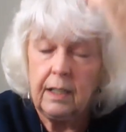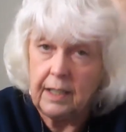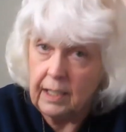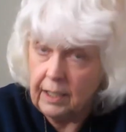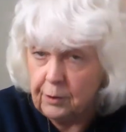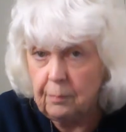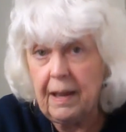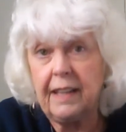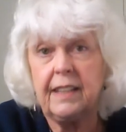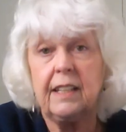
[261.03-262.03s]
That I'll do
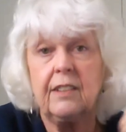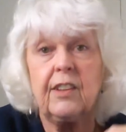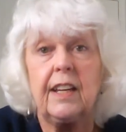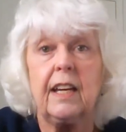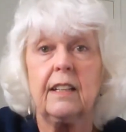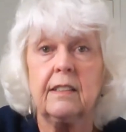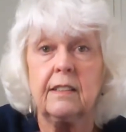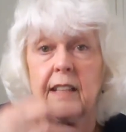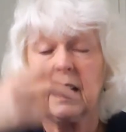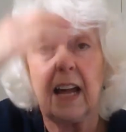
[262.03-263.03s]
bad things again,
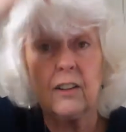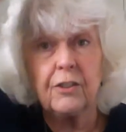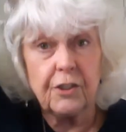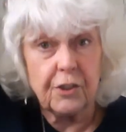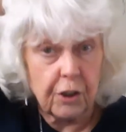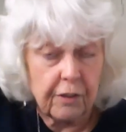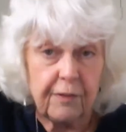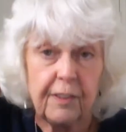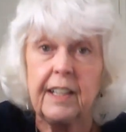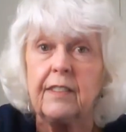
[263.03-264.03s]
that I don't deserve
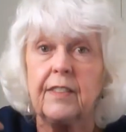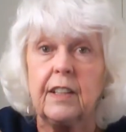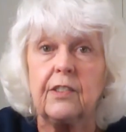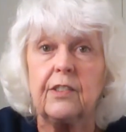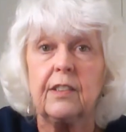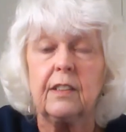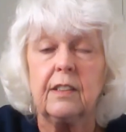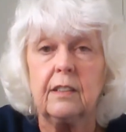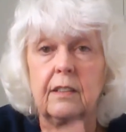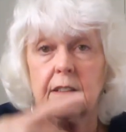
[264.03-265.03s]
forgiveness,
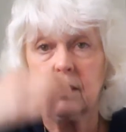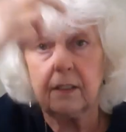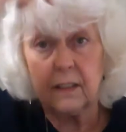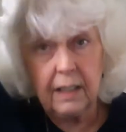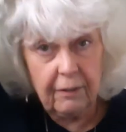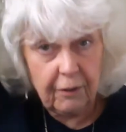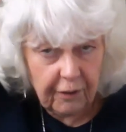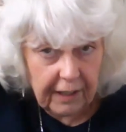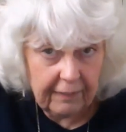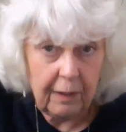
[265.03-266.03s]
even
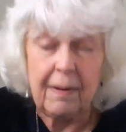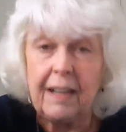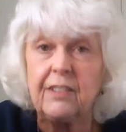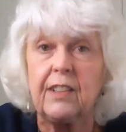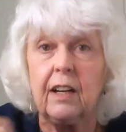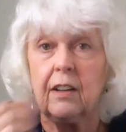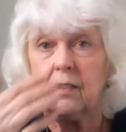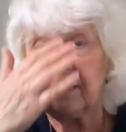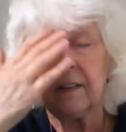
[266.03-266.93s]
forgiving myself.